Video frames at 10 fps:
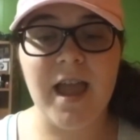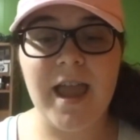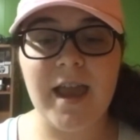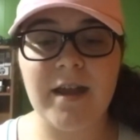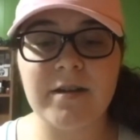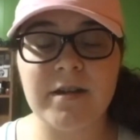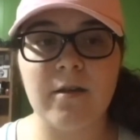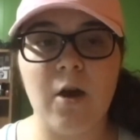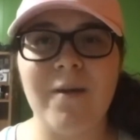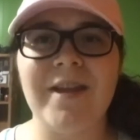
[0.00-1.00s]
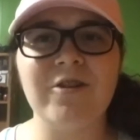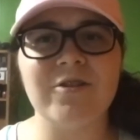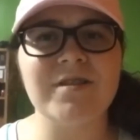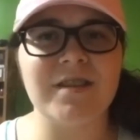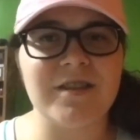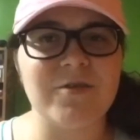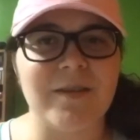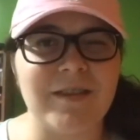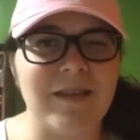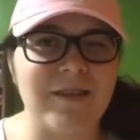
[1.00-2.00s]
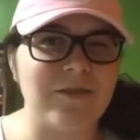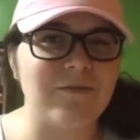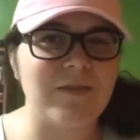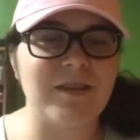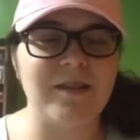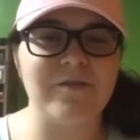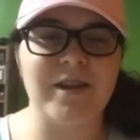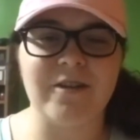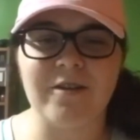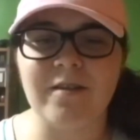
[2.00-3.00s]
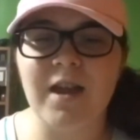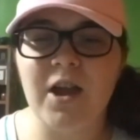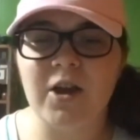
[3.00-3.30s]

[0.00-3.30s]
And, oh, and Ursula too. I, I Love that girl.